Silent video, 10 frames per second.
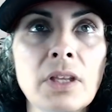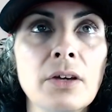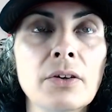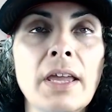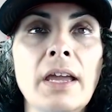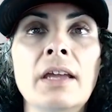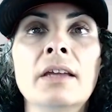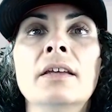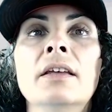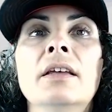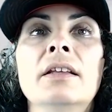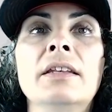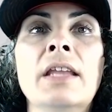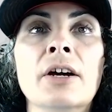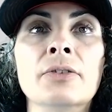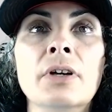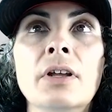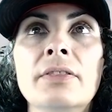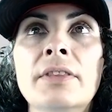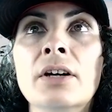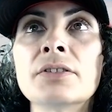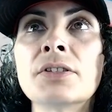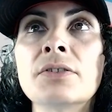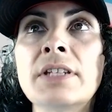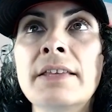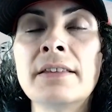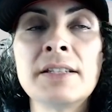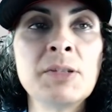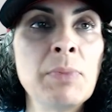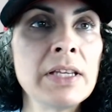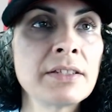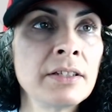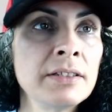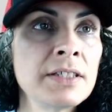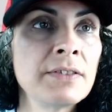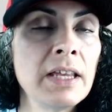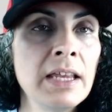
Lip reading: Okay, now, they also say that it's based on this